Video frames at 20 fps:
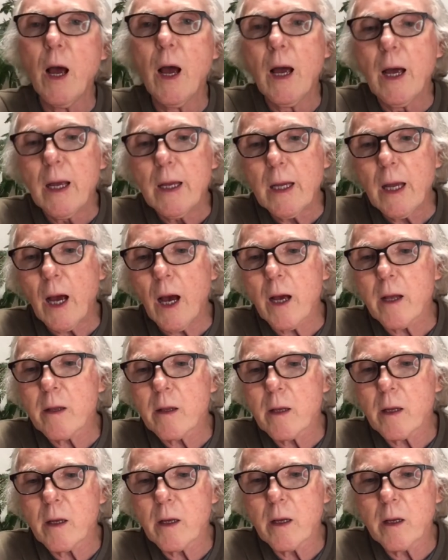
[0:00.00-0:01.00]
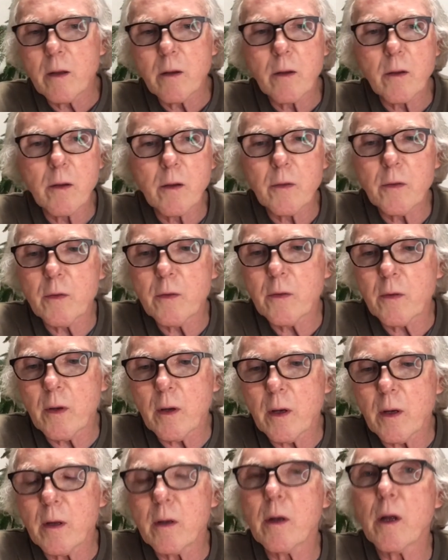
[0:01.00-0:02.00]
yeah, I think either this is
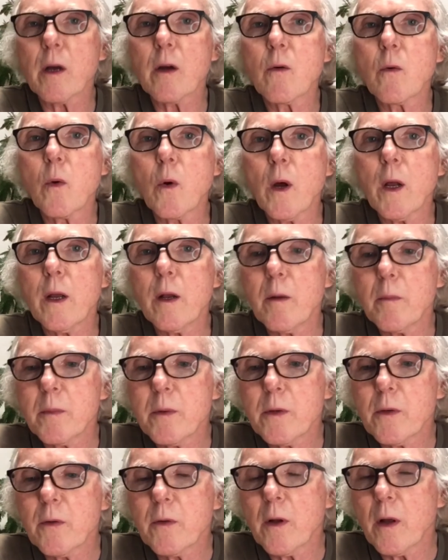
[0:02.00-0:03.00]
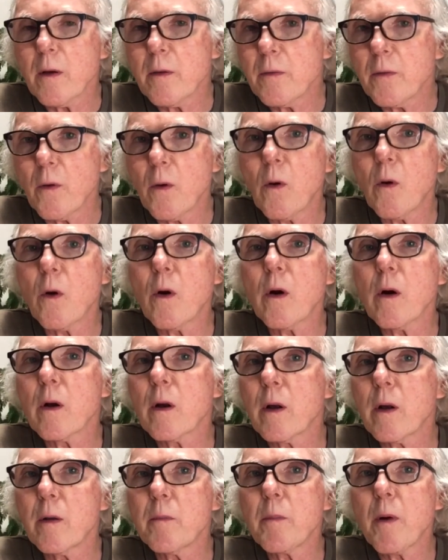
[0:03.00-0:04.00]
not quite up to snuff,
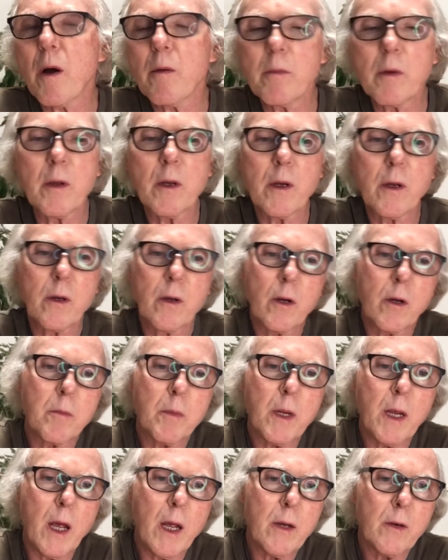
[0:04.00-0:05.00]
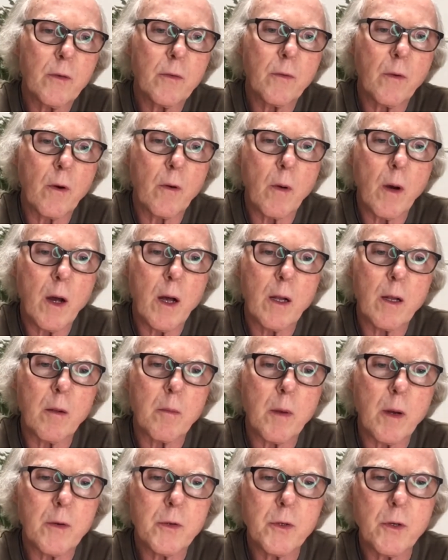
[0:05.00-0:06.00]
or it probably could be aged for a while. I'm
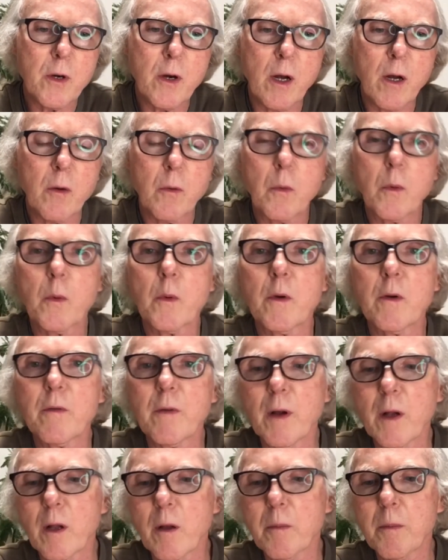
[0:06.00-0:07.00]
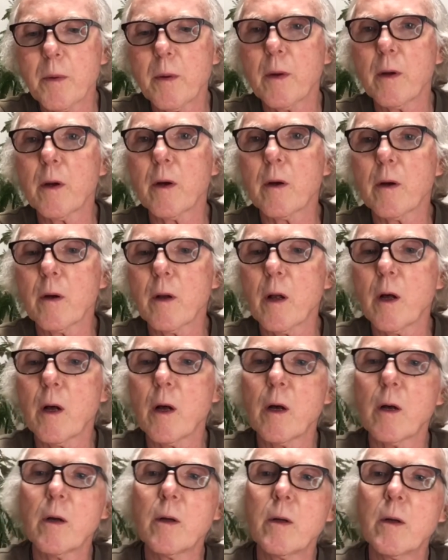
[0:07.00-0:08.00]
not sure how it would develop here.
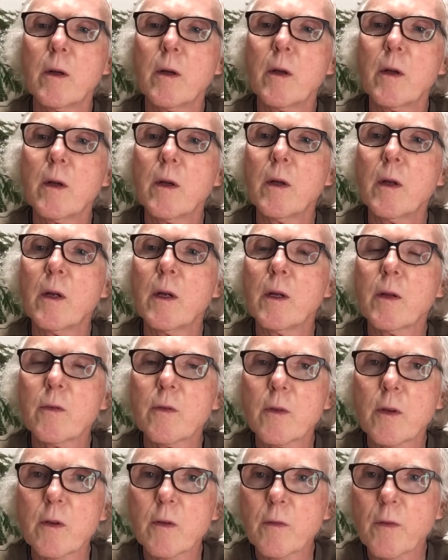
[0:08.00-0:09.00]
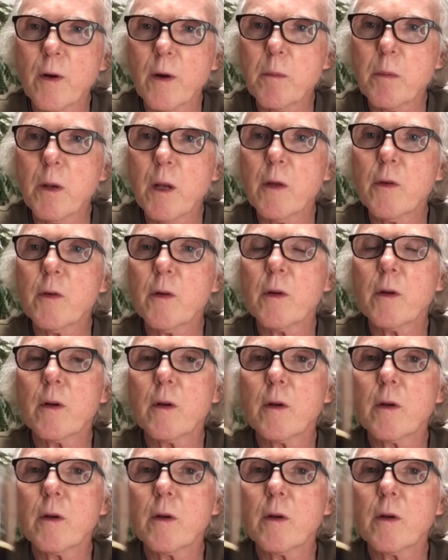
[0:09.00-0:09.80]
It's very pleasant,